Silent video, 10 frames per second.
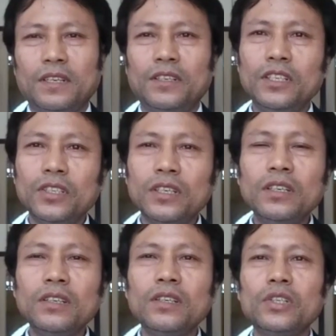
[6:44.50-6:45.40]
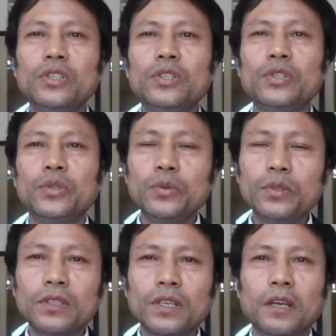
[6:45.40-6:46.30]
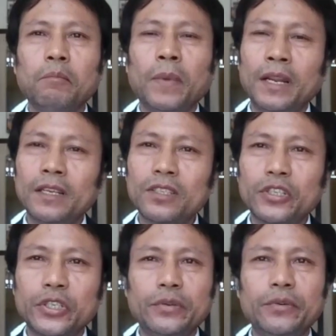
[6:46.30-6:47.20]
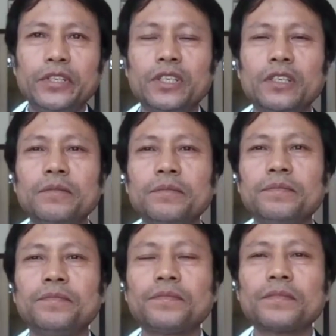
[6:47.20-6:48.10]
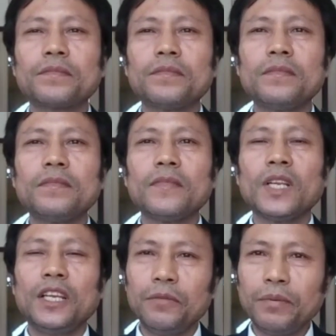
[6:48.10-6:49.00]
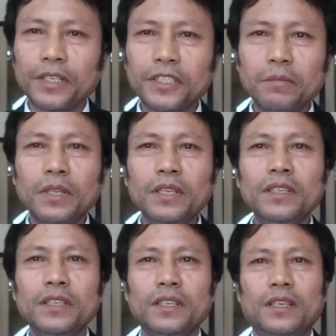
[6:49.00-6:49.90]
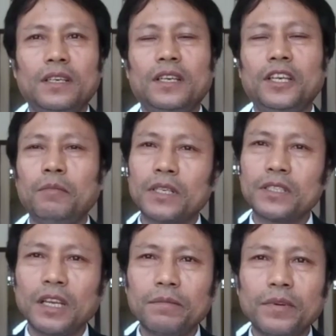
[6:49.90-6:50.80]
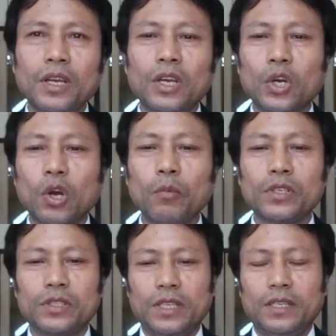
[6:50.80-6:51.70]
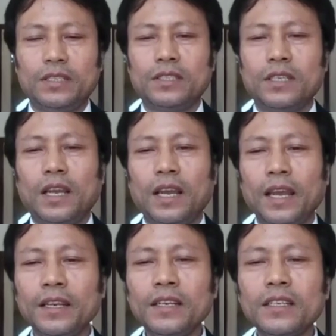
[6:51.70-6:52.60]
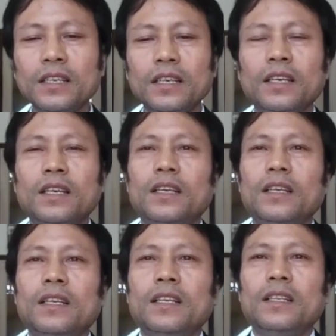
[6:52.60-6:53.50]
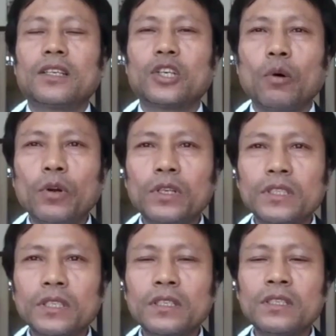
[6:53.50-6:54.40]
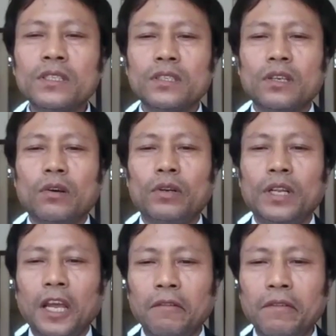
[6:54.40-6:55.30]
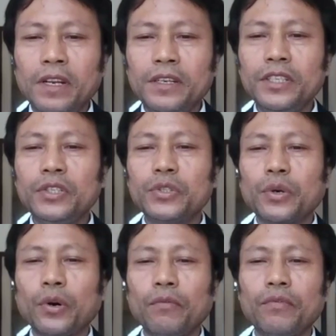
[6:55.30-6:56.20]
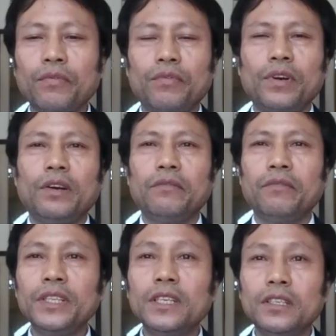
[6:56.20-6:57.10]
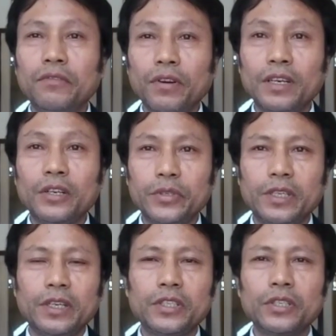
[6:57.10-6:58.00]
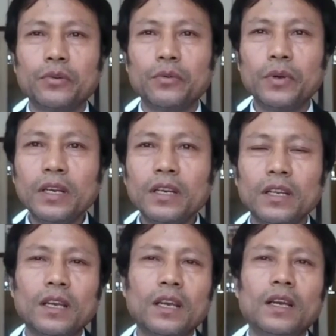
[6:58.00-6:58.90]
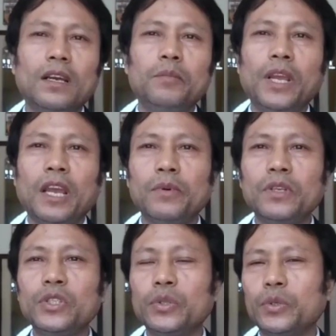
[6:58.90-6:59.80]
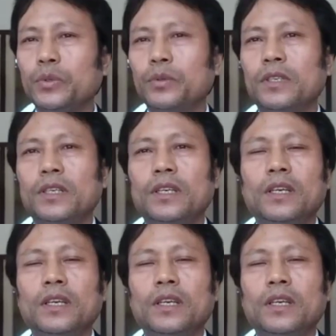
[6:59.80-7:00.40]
The teacher should manage the situation effectively. He must have common sense, and the common sense or the ability to cope with the different situation will be able to